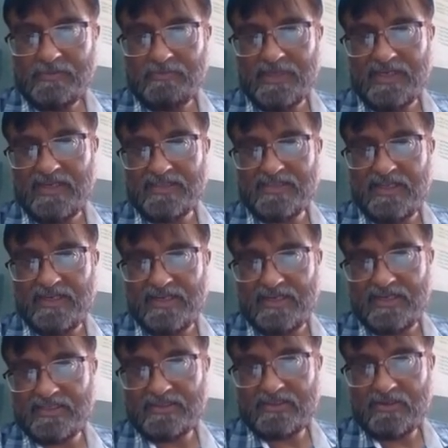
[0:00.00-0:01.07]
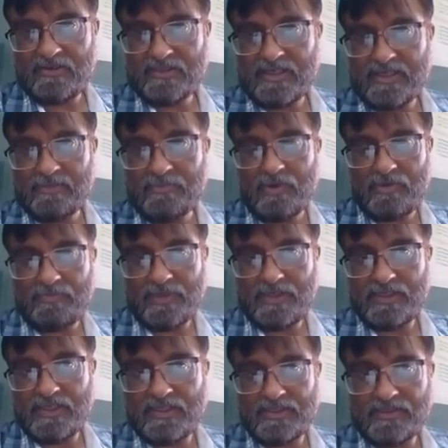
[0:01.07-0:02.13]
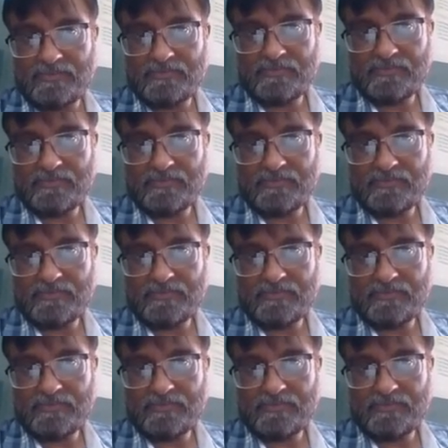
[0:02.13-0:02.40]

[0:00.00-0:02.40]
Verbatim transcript: because that has a toxic properties.